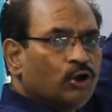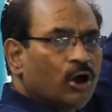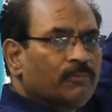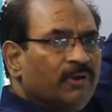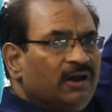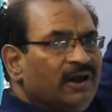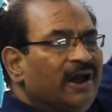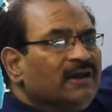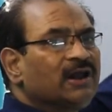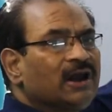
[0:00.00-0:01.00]

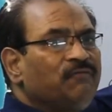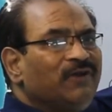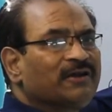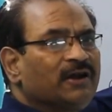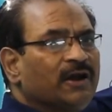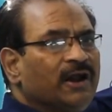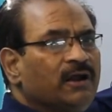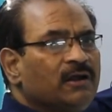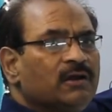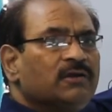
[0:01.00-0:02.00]
normal and the reflected
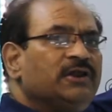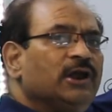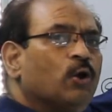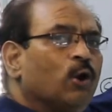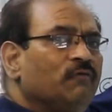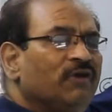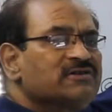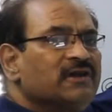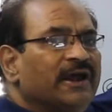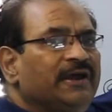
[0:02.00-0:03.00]
ray, they
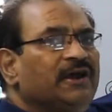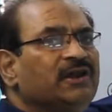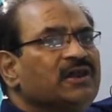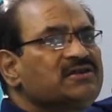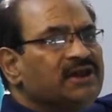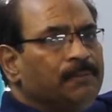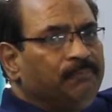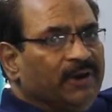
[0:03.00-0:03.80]
always lie in the same